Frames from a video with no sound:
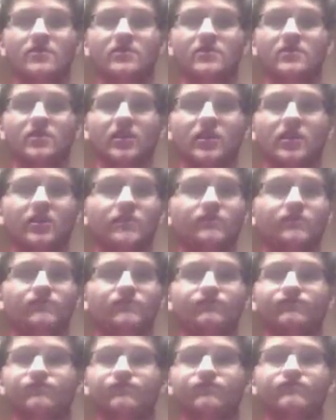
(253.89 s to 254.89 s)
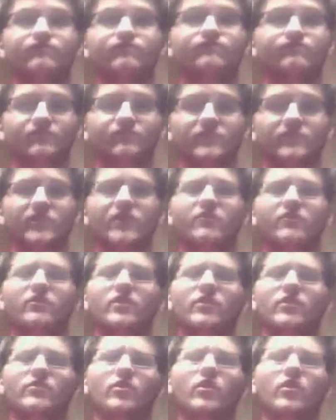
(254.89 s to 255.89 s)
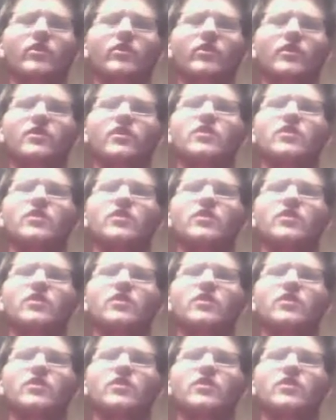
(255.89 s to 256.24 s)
And definitely a throw I think he